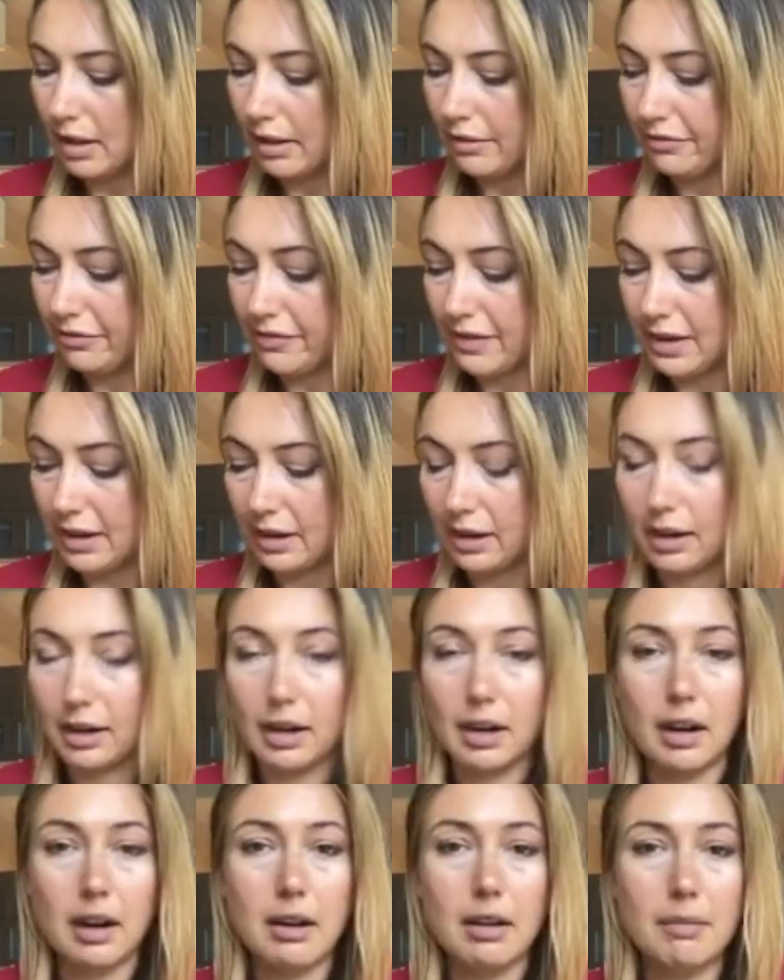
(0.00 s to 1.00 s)

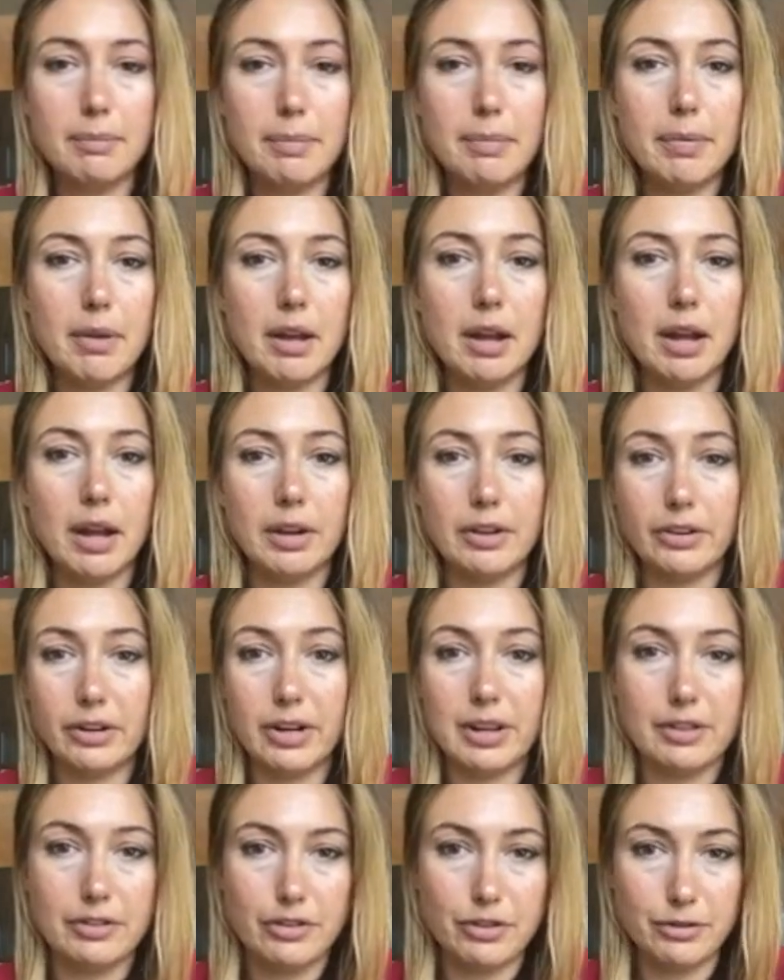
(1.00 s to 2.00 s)
fear
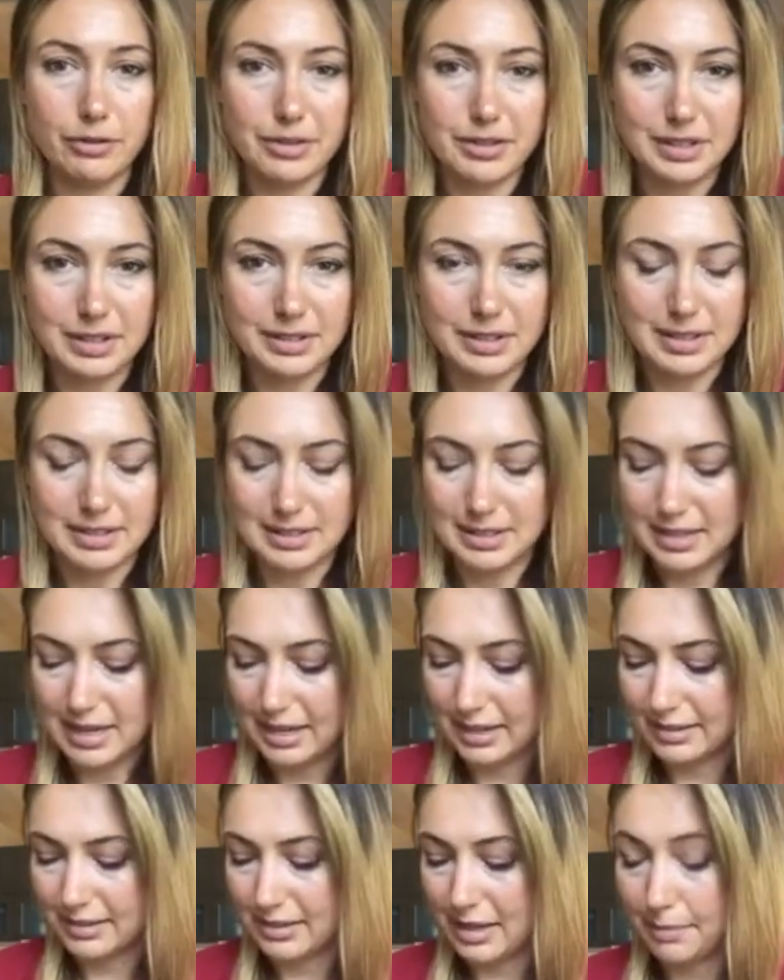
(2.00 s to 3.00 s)
underneath your resistance to take a
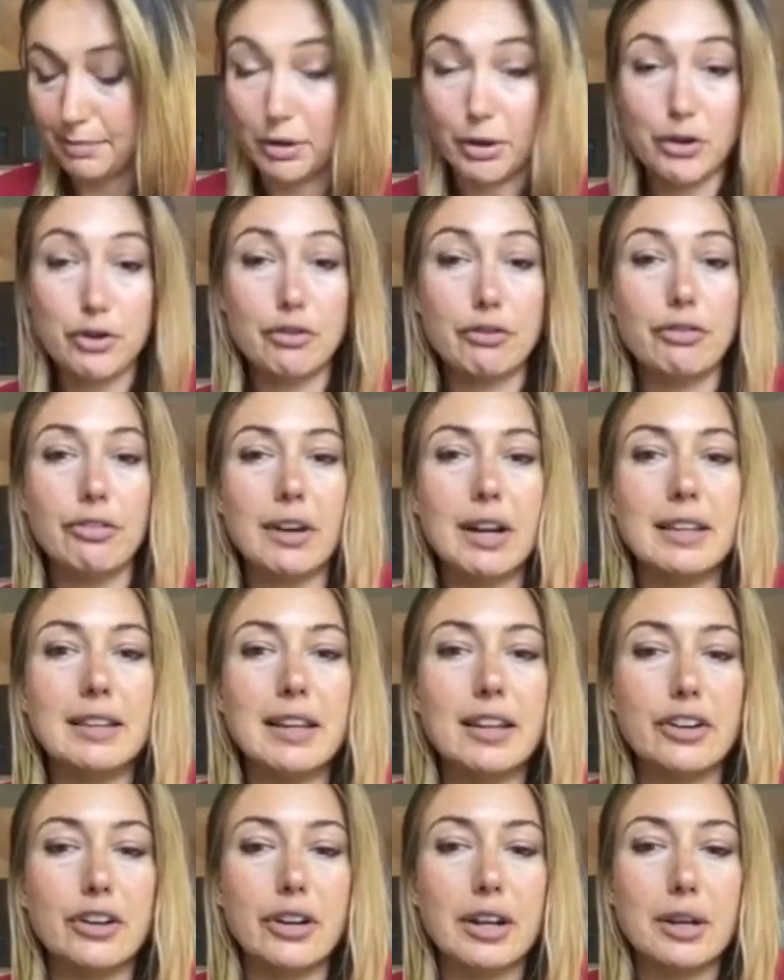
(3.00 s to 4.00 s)
step? Are you afraid that
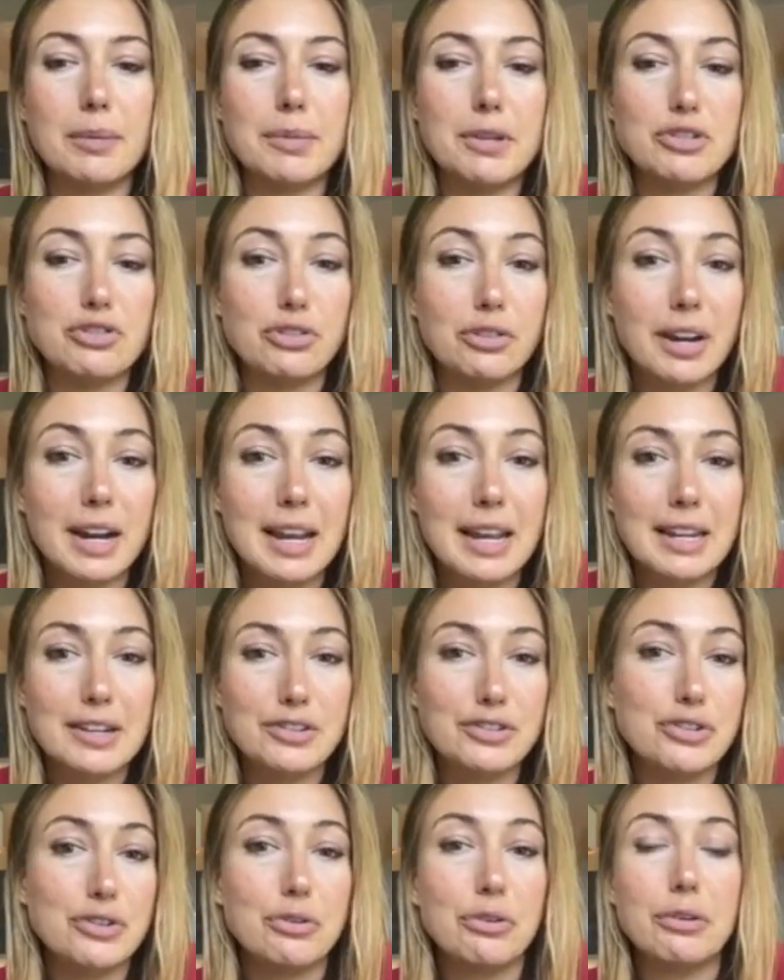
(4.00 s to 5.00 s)
you're going to be drained?
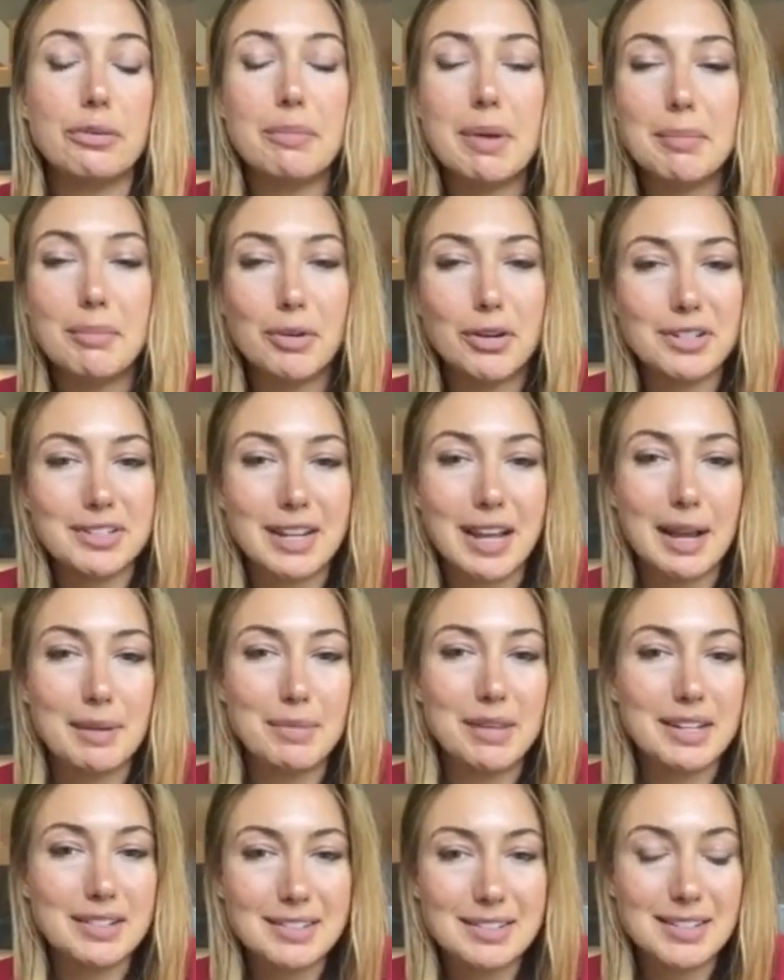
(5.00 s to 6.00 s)
Do you remember a time that
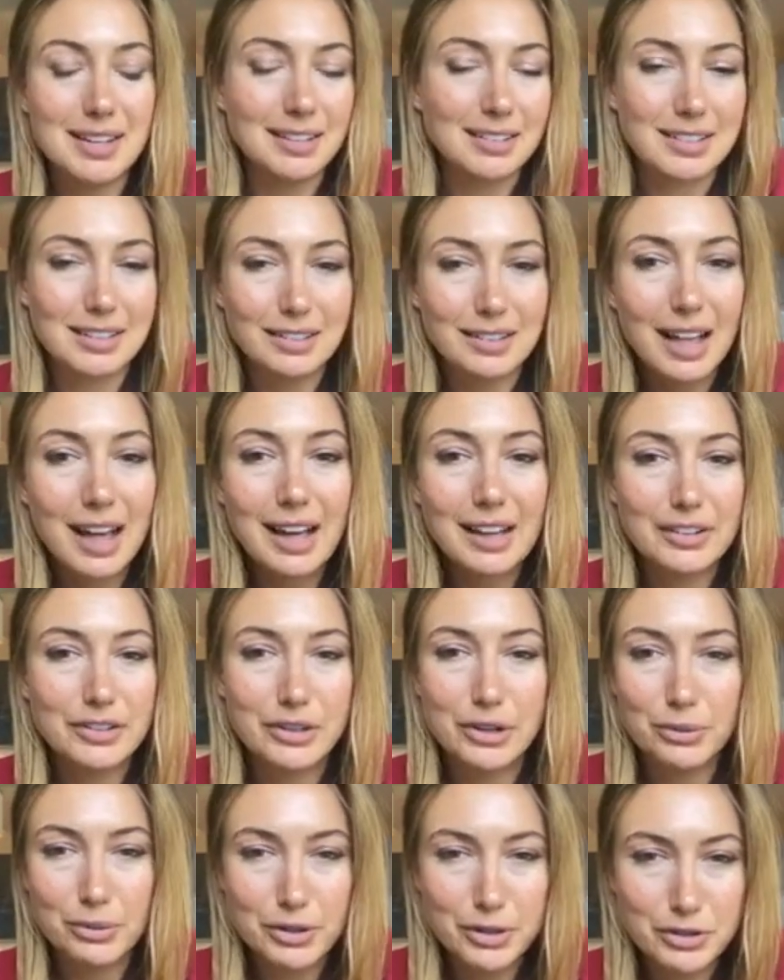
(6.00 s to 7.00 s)
it sucked a lot? You
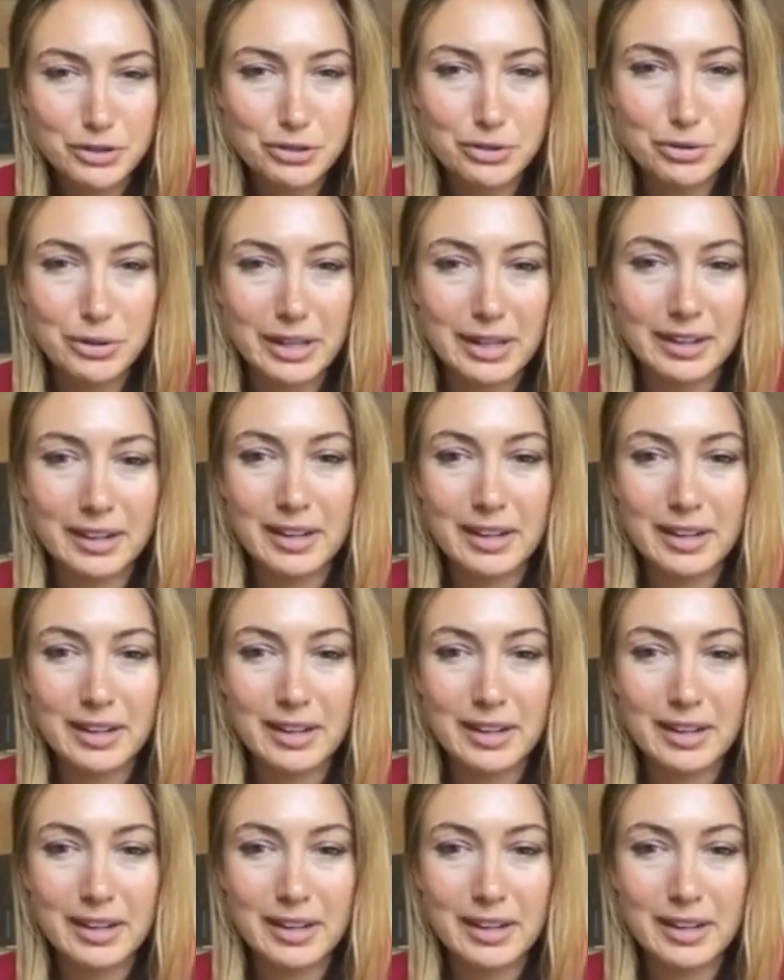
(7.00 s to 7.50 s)
don't want to do it.